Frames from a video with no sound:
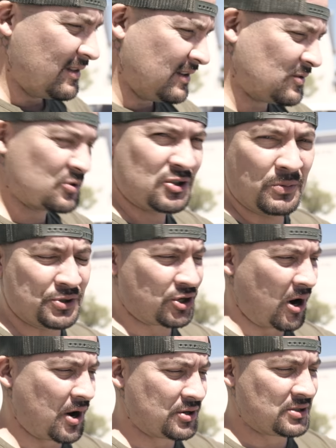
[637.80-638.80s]
this one's
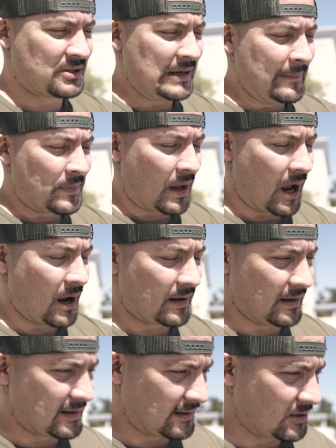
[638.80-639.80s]
supercharged. You're
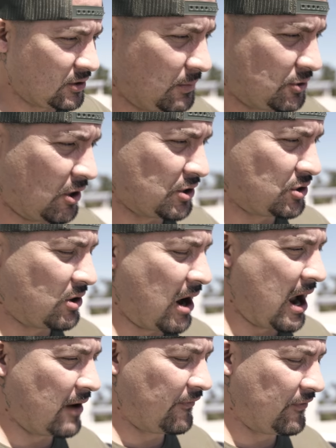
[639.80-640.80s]
gonna take the supercharger
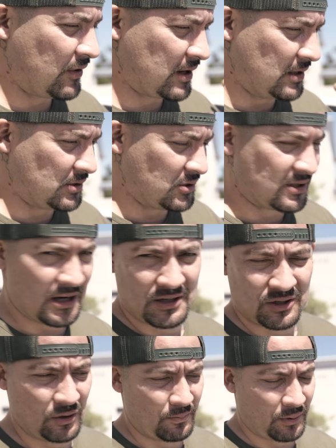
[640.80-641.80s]
off. You're gonna do
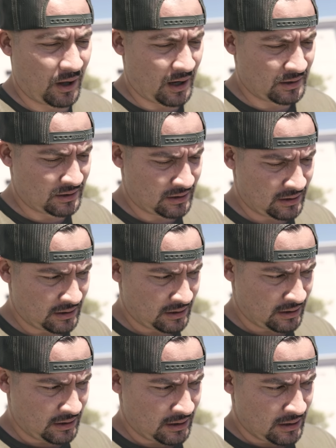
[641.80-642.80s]
stage 2 plus
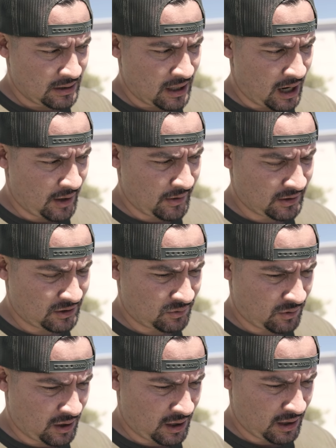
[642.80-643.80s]
on this
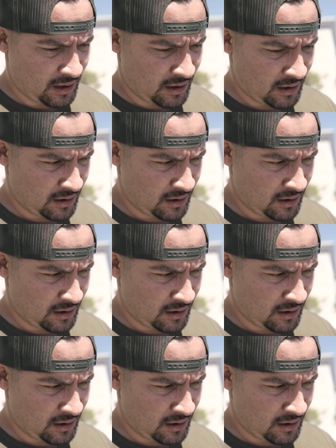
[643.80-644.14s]
one.